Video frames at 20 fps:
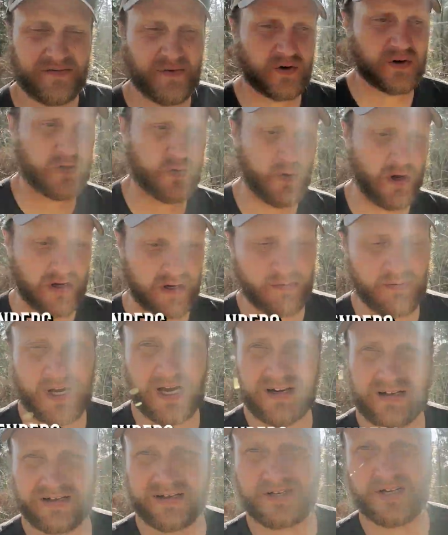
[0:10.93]
morning folks welcome
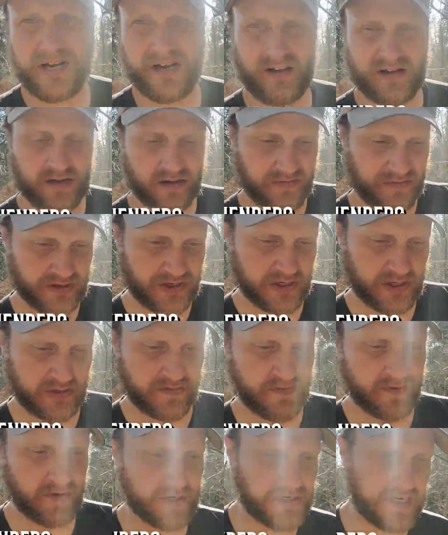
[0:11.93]
back to the channel if this is
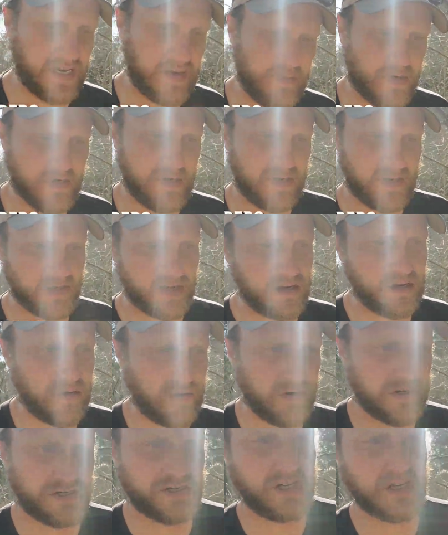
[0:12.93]
your first time here like I
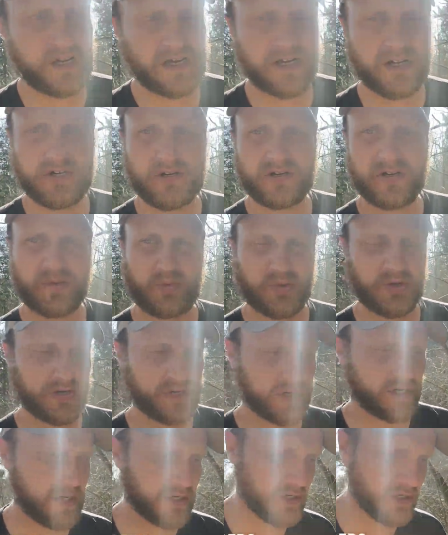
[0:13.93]
always say I surely
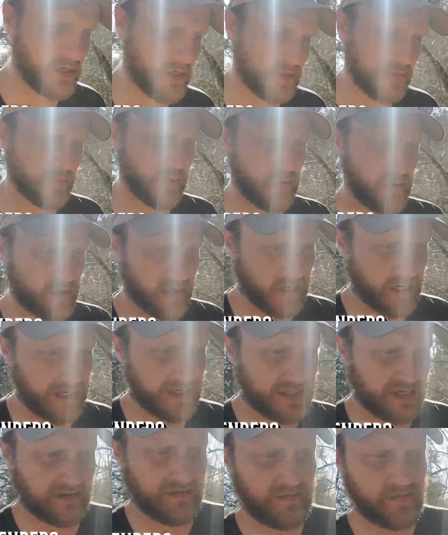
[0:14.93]
appreciate your support
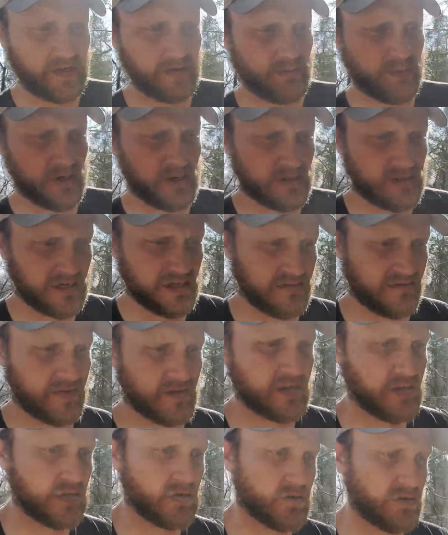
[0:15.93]
guys I build these
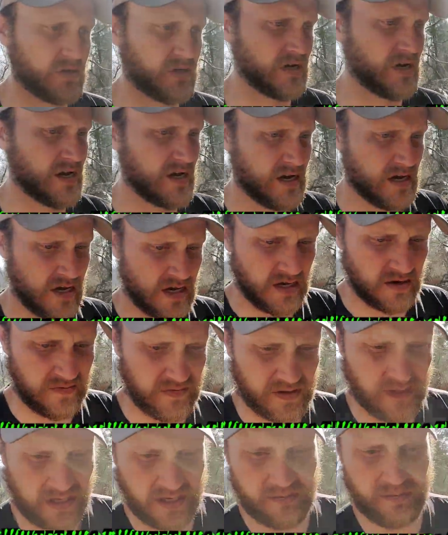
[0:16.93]
videos
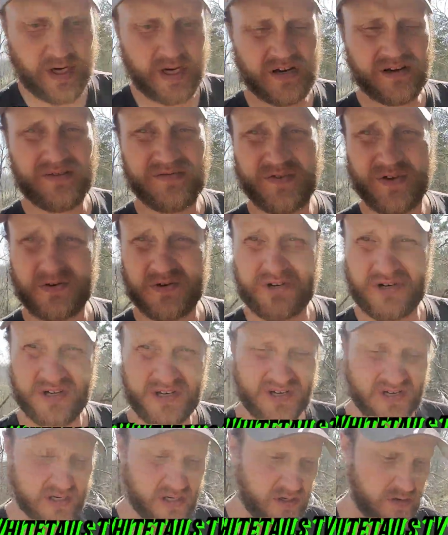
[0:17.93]
for like-minded folks
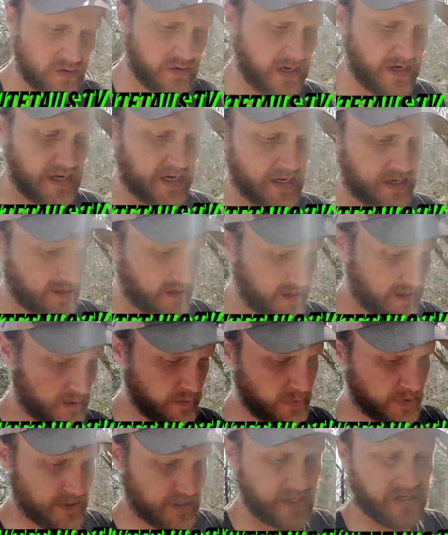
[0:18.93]
just like you and I to
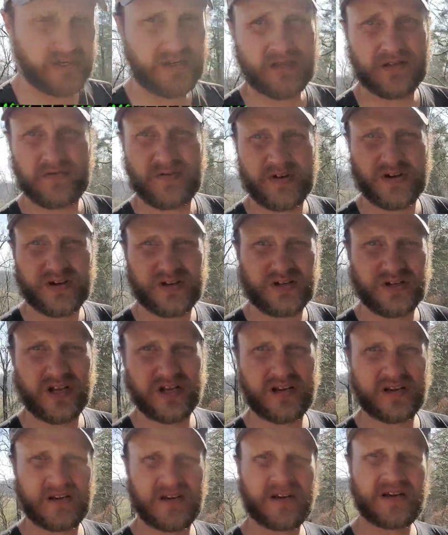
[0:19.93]
help us get to the finish
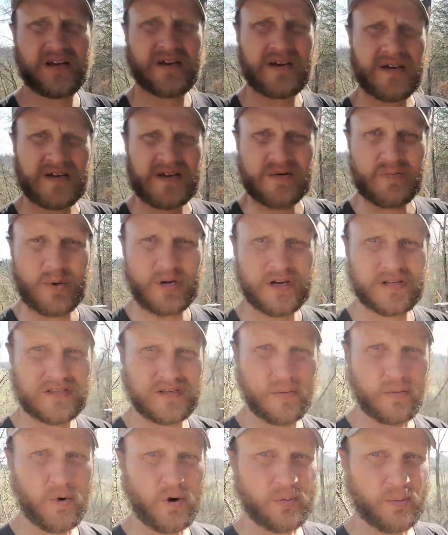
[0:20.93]
line we'll get
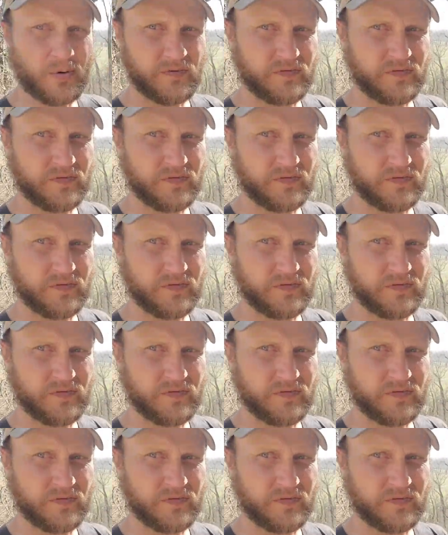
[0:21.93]
there more